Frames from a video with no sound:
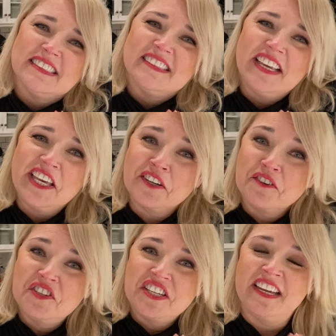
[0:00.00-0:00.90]
the
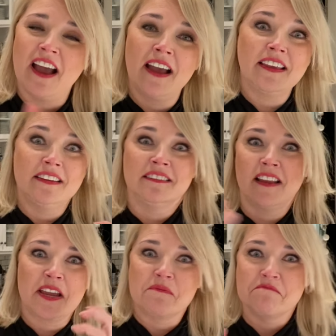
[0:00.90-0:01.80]
energy I can
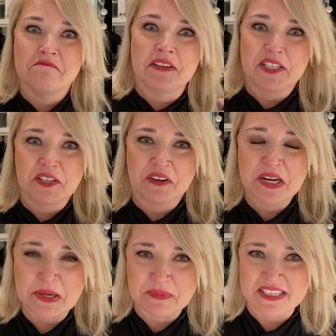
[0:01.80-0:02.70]
like muster
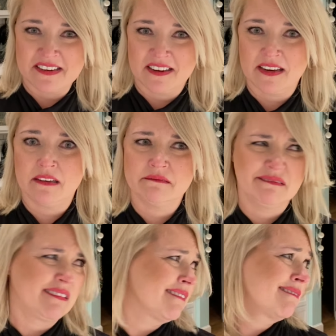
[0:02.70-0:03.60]
up tonight.
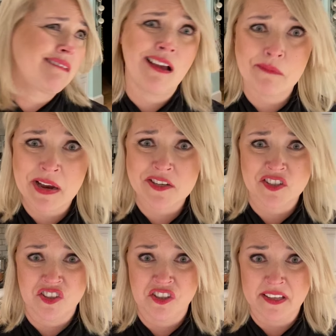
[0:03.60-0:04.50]
I'm
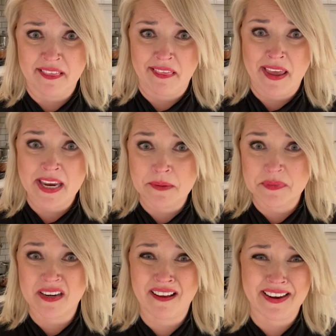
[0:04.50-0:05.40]
actually cooking lamb
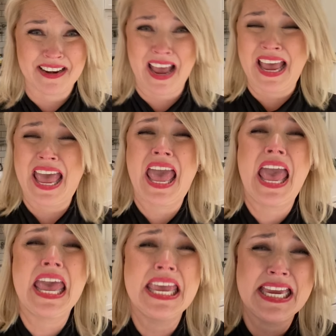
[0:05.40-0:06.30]
tonight and I
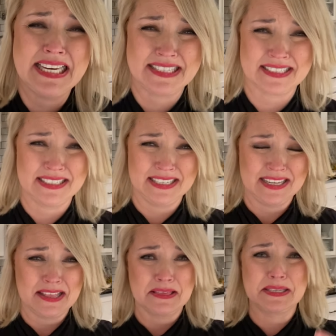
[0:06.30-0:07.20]
hate
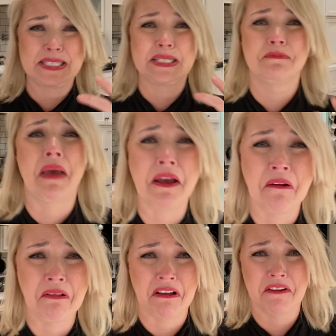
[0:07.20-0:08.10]
the
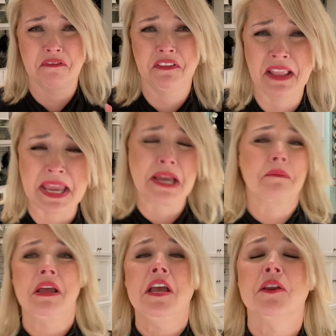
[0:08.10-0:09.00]
smell of
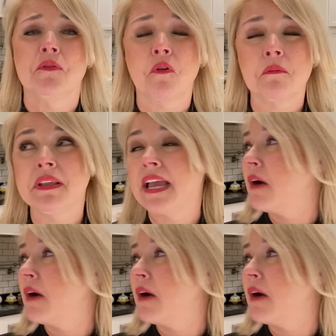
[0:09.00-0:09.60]
lamb. Normally